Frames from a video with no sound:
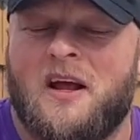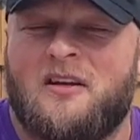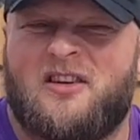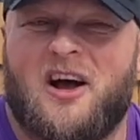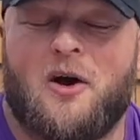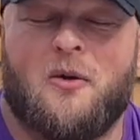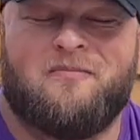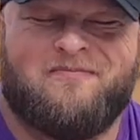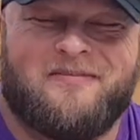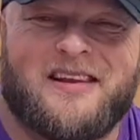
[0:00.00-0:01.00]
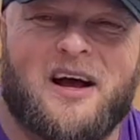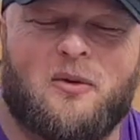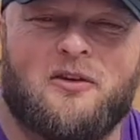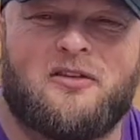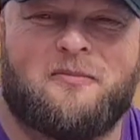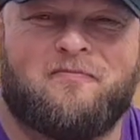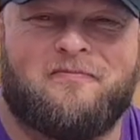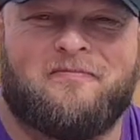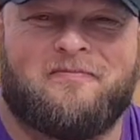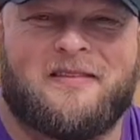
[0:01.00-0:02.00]
So that was
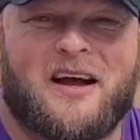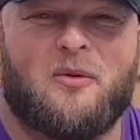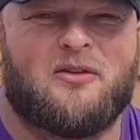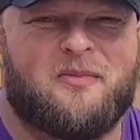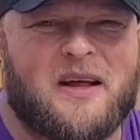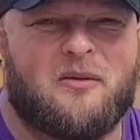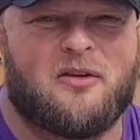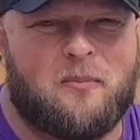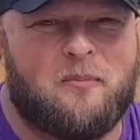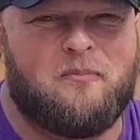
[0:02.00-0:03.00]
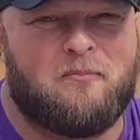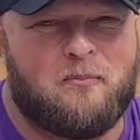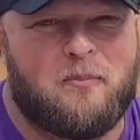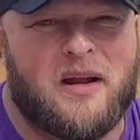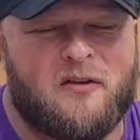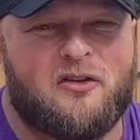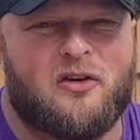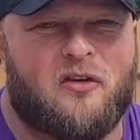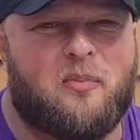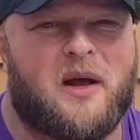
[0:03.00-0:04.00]
a bit of a
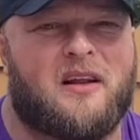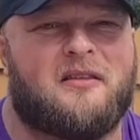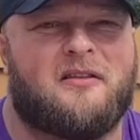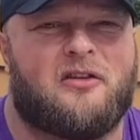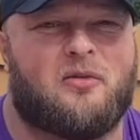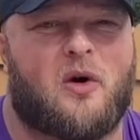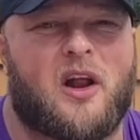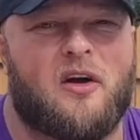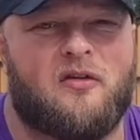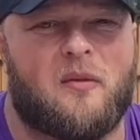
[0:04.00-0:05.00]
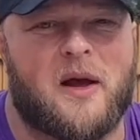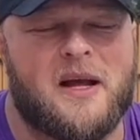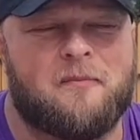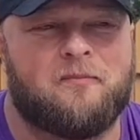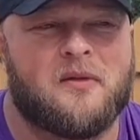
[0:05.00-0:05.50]
tough pill to swallow for me.